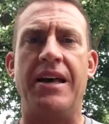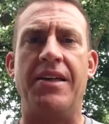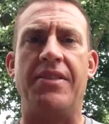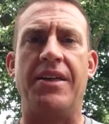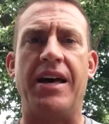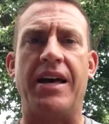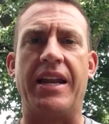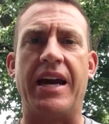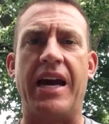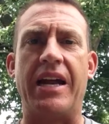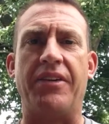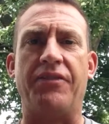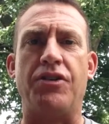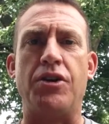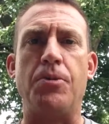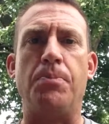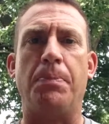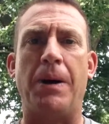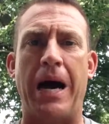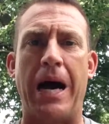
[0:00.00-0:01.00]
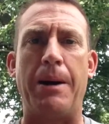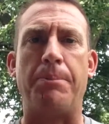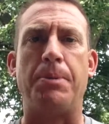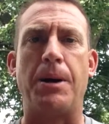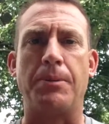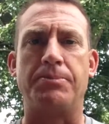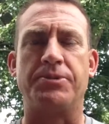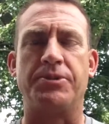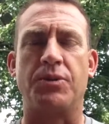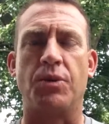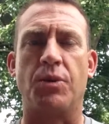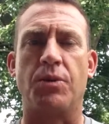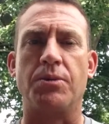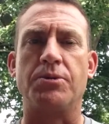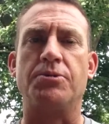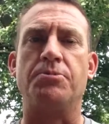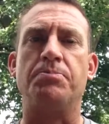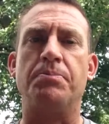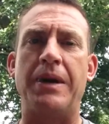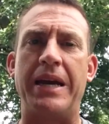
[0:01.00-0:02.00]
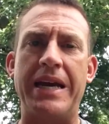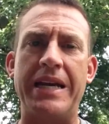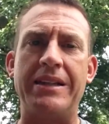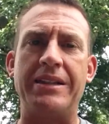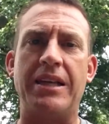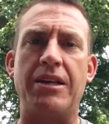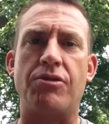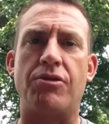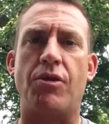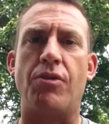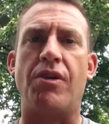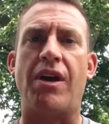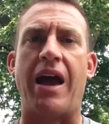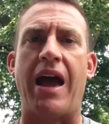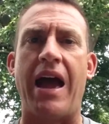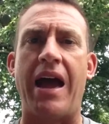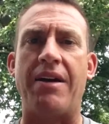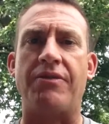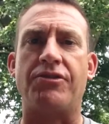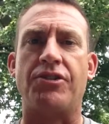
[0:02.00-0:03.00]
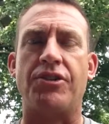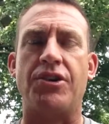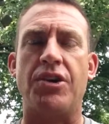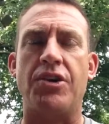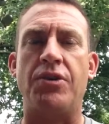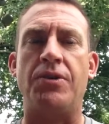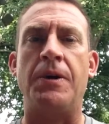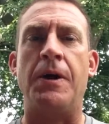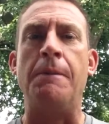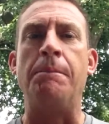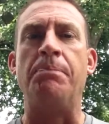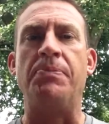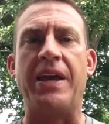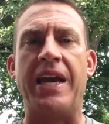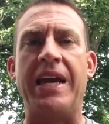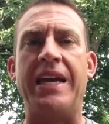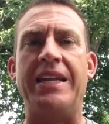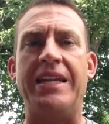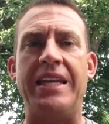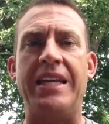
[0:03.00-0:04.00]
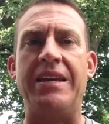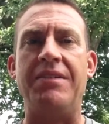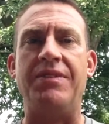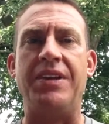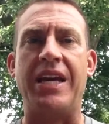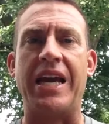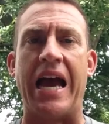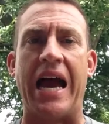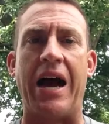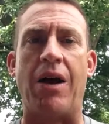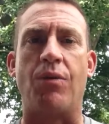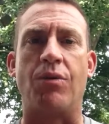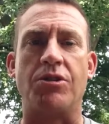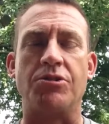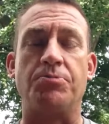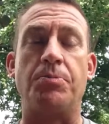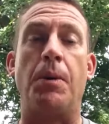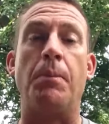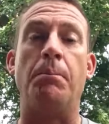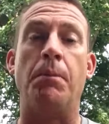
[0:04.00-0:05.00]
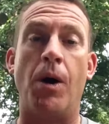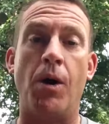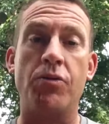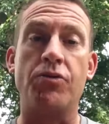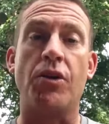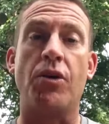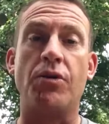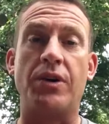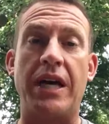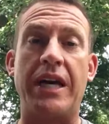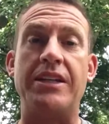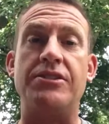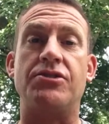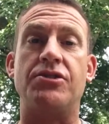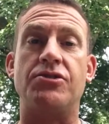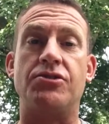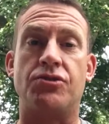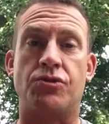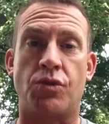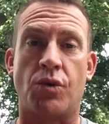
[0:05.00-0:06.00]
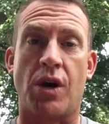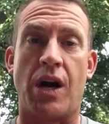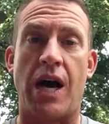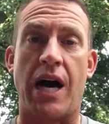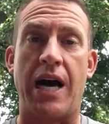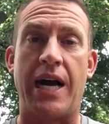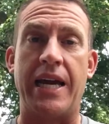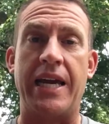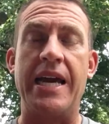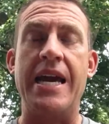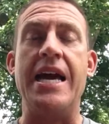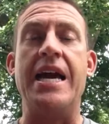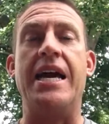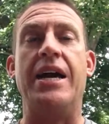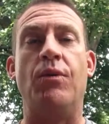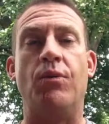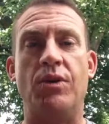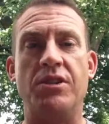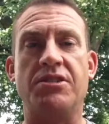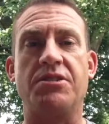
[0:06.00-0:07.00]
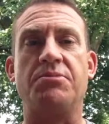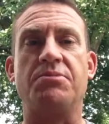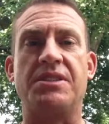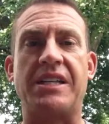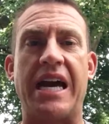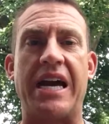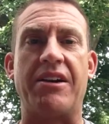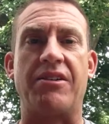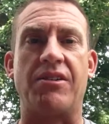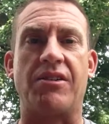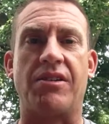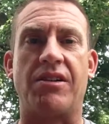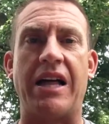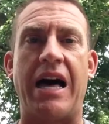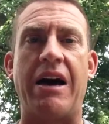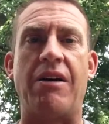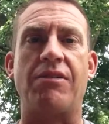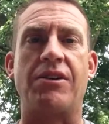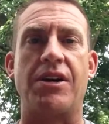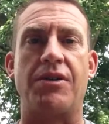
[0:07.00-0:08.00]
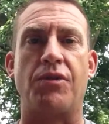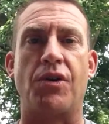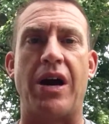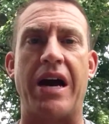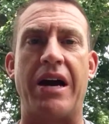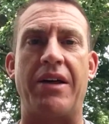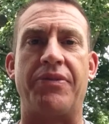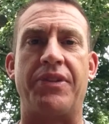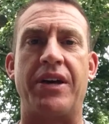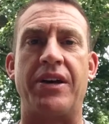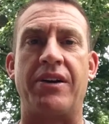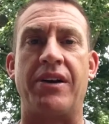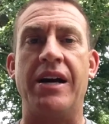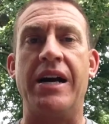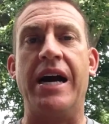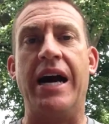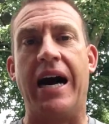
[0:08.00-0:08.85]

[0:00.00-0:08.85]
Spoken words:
that had a few pop-up storms, mainly through the afternoon and evening hours, but most locations dry and with some scattered cloud cover out there.